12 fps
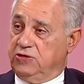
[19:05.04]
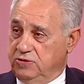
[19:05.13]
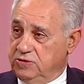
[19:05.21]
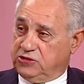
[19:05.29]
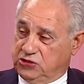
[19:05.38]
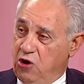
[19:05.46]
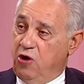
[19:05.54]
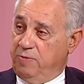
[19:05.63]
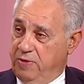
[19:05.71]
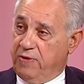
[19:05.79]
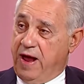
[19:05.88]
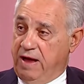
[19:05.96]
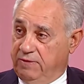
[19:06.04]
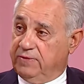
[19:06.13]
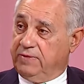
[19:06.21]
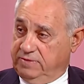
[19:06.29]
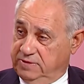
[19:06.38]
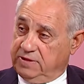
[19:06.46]
you'd show them around
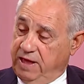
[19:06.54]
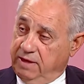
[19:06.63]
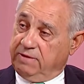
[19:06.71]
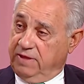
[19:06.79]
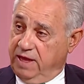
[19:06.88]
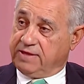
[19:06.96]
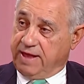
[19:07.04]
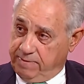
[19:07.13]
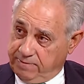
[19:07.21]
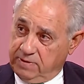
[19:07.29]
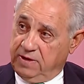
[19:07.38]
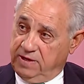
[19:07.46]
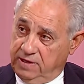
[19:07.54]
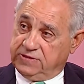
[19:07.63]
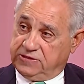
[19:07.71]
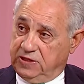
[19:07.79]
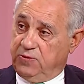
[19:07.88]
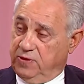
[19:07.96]
and, yep. and let them. Yep,
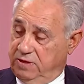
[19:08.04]
we, we, what,